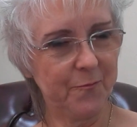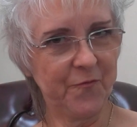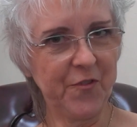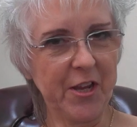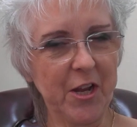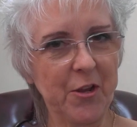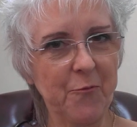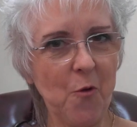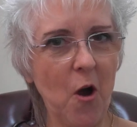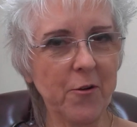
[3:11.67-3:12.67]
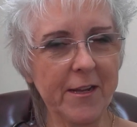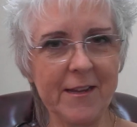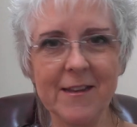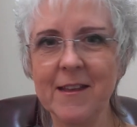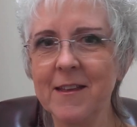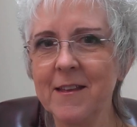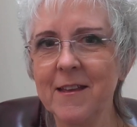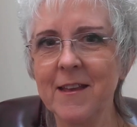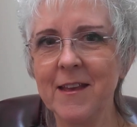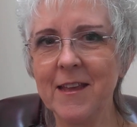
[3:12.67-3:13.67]
feeling worrying
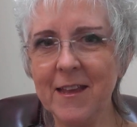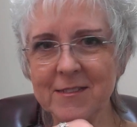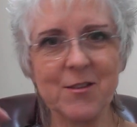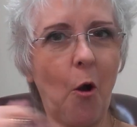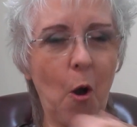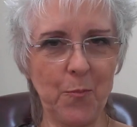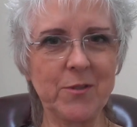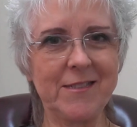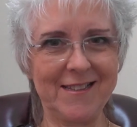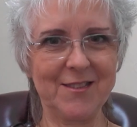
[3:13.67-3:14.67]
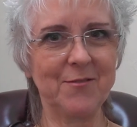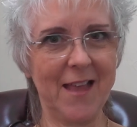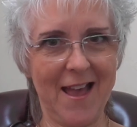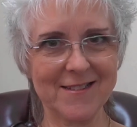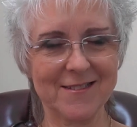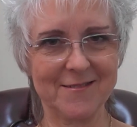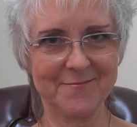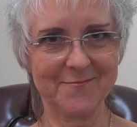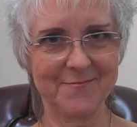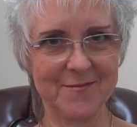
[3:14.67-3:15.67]
it's opposite to that
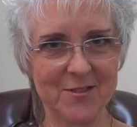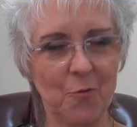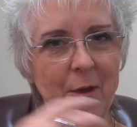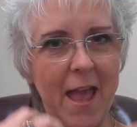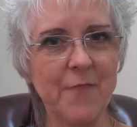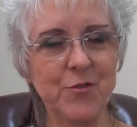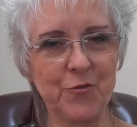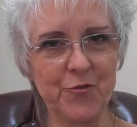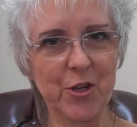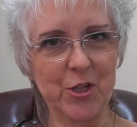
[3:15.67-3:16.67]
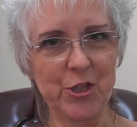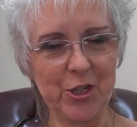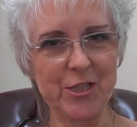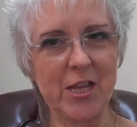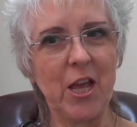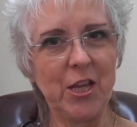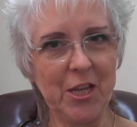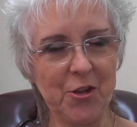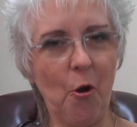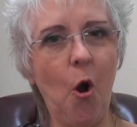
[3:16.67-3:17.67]
so we have to feel good
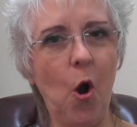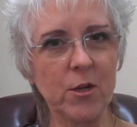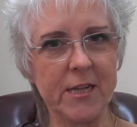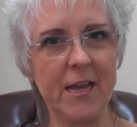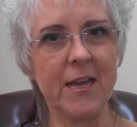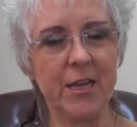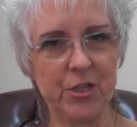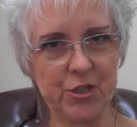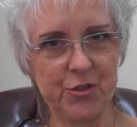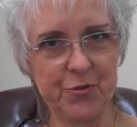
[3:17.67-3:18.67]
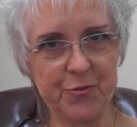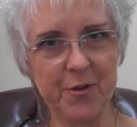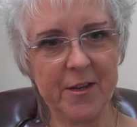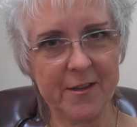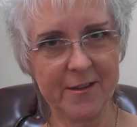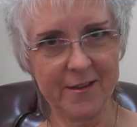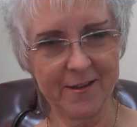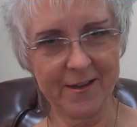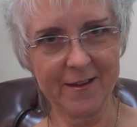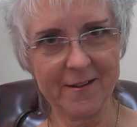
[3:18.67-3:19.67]
in order to
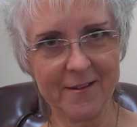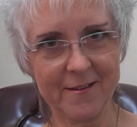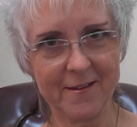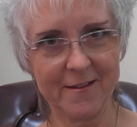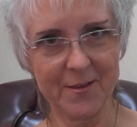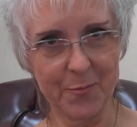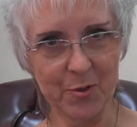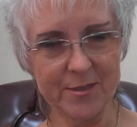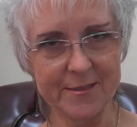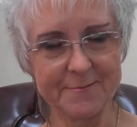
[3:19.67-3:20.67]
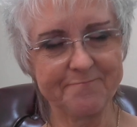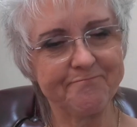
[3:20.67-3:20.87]
heal the person